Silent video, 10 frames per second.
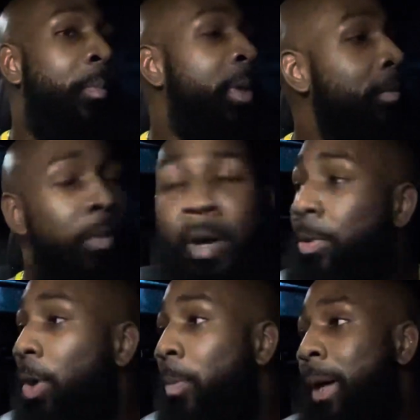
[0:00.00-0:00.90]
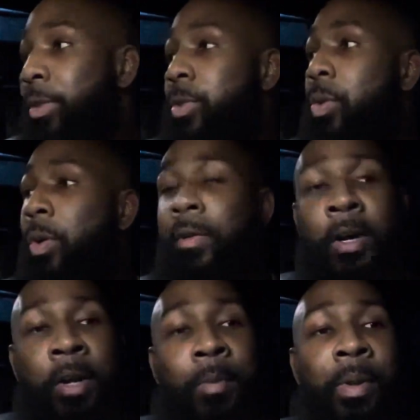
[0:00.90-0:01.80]
If you don't know about the story of
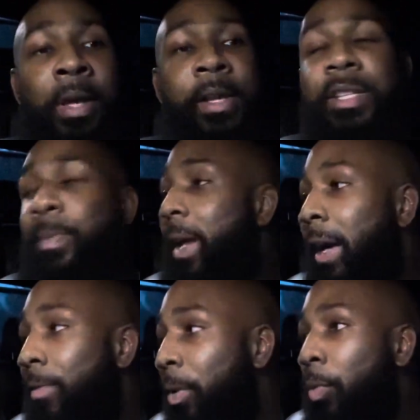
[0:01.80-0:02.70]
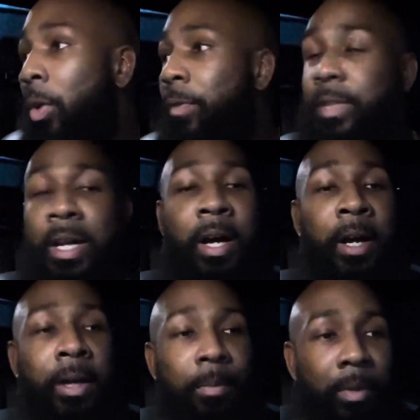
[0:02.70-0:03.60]
Connorbenn, he's been having a rough
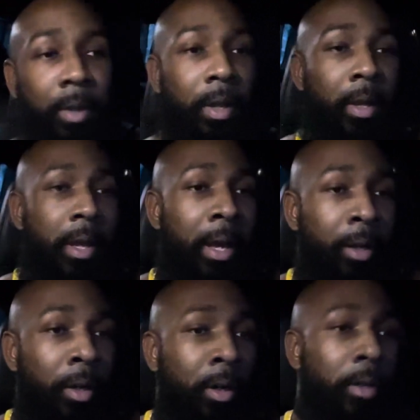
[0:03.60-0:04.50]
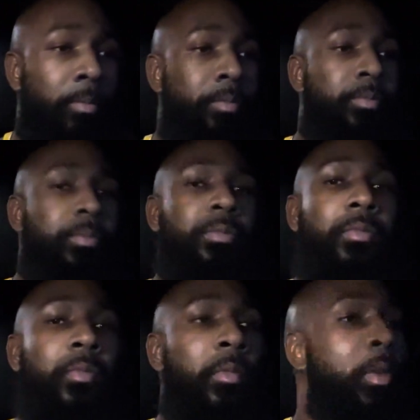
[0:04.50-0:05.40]
time
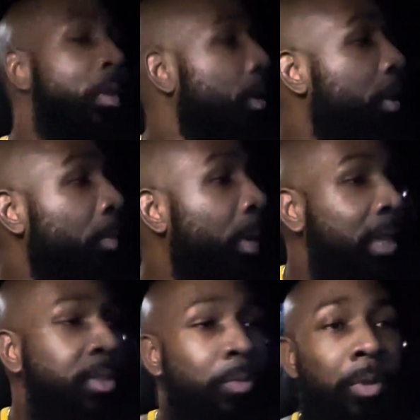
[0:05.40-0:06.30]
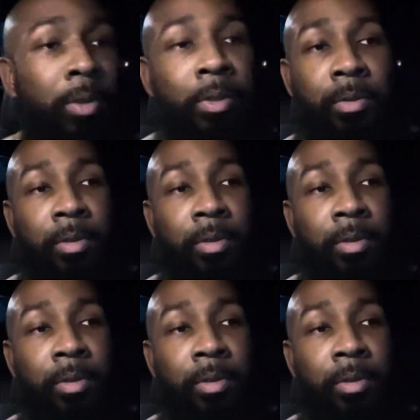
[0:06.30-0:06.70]
in the boxing world.